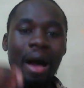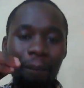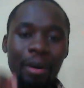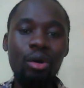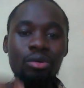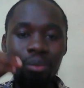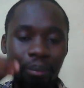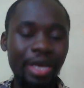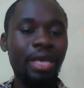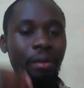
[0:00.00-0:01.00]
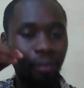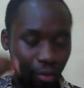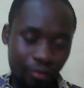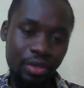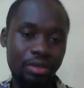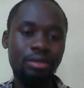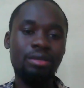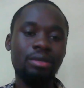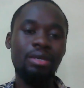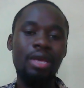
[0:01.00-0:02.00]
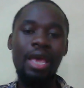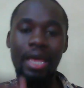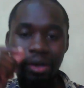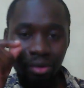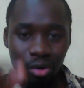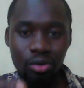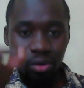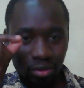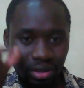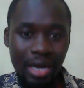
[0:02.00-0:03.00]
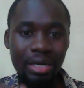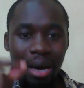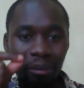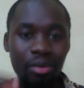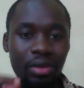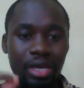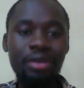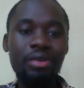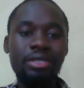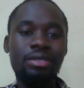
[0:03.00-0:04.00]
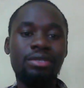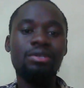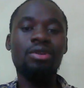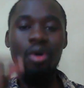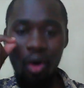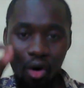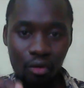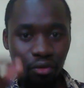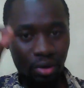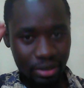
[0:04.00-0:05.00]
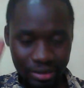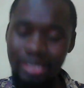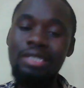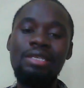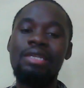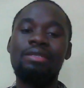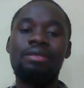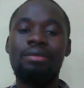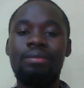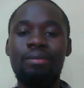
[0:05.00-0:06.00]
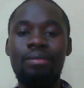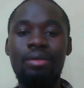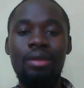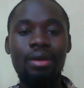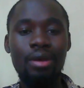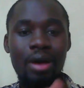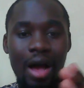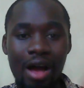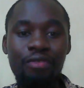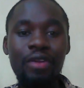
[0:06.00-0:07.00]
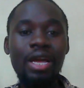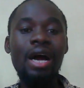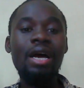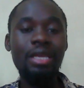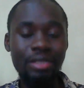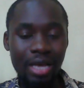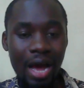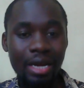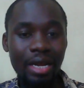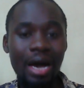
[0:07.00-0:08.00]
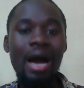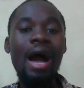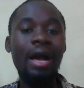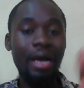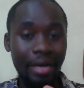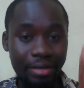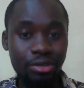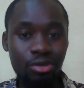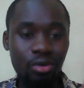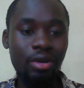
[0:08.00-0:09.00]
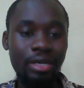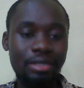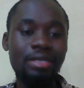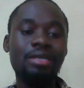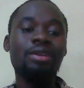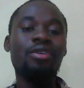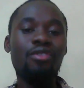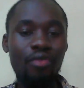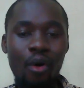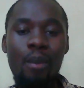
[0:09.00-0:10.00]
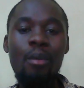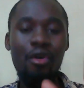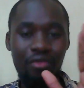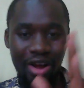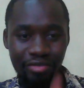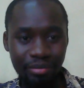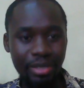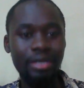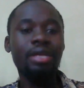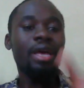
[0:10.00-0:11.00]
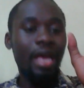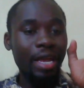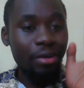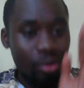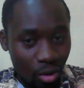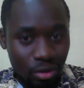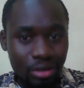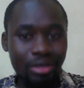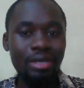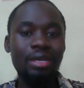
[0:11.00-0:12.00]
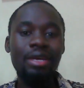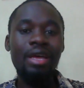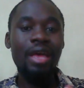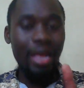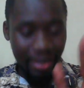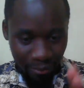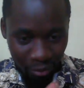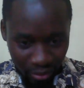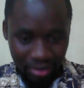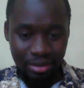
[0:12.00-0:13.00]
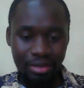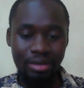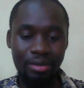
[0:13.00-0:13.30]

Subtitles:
about making profits and not concerned about the interests of citizens. Africa is under a Kakistocracy form of government and not a democracy.